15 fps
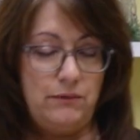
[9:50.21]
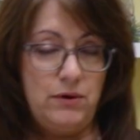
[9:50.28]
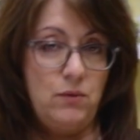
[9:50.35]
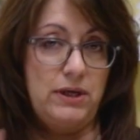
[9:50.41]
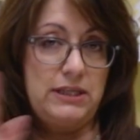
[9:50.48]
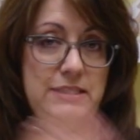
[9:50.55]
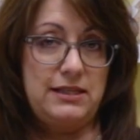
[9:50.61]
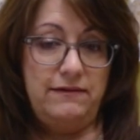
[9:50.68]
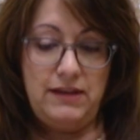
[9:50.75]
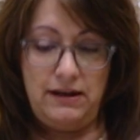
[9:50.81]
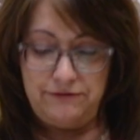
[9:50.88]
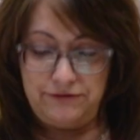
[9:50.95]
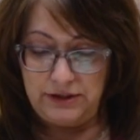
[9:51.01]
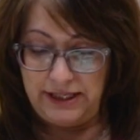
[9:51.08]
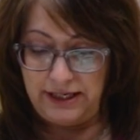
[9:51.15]
We want to save
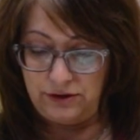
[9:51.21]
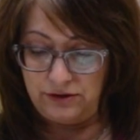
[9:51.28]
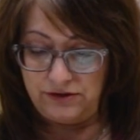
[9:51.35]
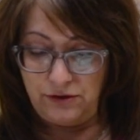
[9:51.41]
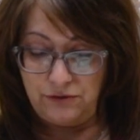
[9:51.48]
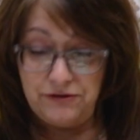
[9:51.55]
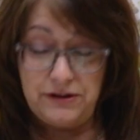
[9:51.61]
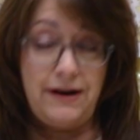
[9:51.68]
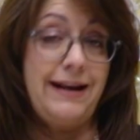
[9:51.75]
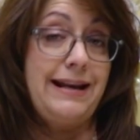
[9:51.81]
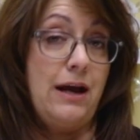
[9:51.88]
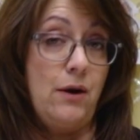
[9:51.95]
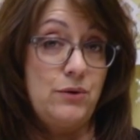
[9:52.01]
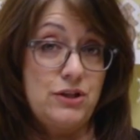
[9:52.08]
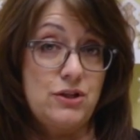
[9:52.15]
that for later. So for right
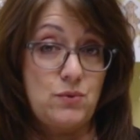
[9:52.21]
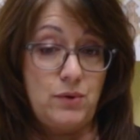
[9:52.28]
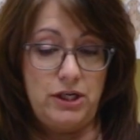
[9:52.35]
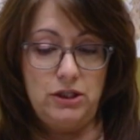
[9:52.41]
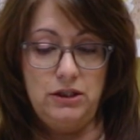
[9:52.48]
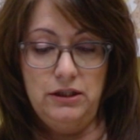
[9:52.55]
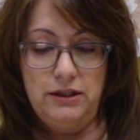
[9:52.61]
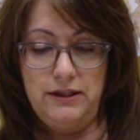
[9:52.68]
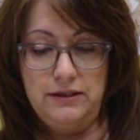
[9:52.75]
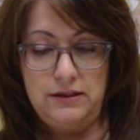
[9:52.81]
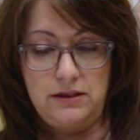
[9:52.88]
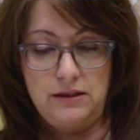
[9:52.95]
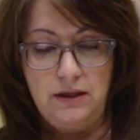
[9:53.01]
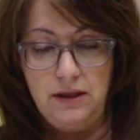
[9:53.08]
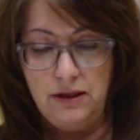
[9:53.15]
now, we just want to cook it.
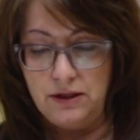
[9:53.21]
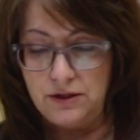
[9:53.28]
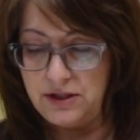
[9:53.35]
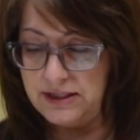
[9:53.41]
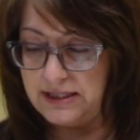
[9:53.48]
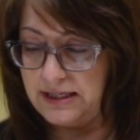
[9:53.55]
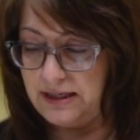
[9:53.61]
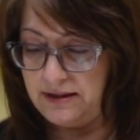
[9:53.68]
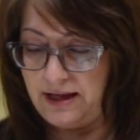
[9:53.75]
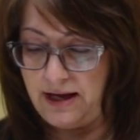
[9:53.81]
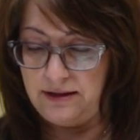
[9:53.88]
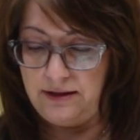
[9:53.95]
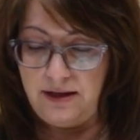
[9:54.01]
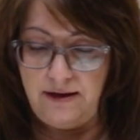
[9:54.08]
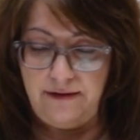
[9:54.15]
So let's get
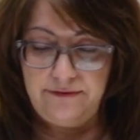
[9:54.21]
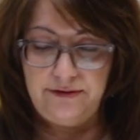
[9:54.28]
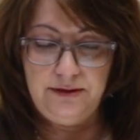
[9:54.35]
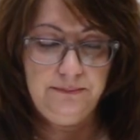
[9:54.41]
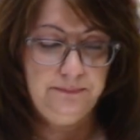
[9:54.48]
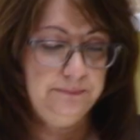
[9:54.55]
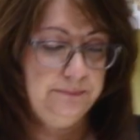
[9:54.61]
that in the oven.